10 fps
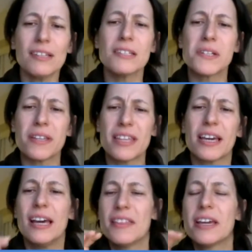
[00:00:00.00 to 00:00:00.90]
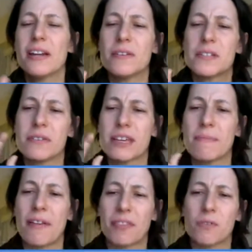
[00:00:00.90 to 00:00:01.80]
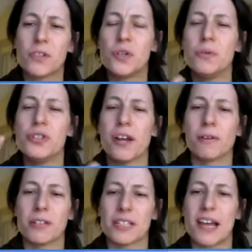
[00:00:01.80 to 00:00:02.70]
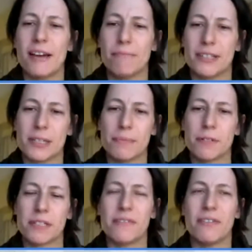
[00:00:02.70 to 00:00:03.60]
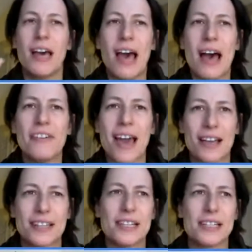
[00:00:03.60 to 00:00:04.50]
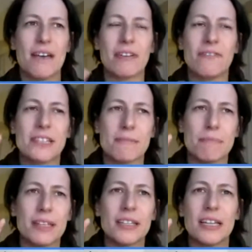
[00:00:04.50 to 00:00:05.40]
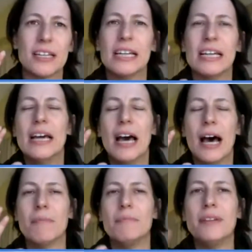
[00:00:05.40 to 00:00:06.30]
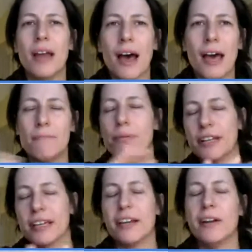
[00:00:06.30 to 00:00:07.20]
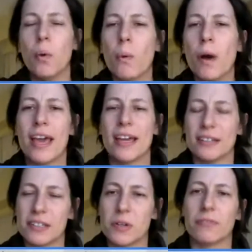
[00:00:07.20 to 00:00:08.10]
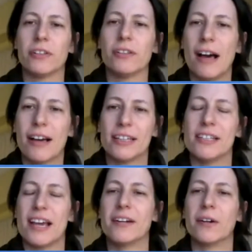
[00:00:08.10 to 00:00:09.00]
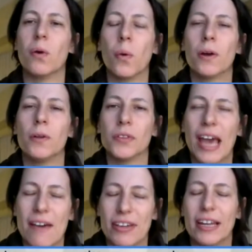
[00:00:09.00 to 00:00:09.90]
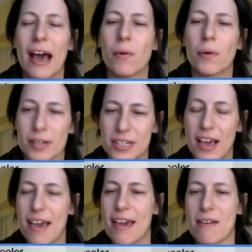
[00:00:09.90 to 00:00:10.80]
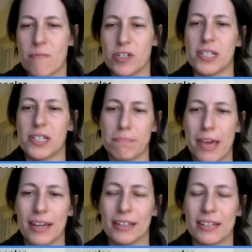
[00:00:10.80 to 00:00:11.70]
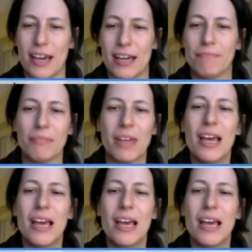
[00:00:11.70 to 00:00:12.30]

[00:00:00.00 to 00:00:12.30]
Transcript: And so I think as you think about those two general design principles of having access, having visibility, not putting it away in sort of a locked container, or only having an hour a day, which is making day.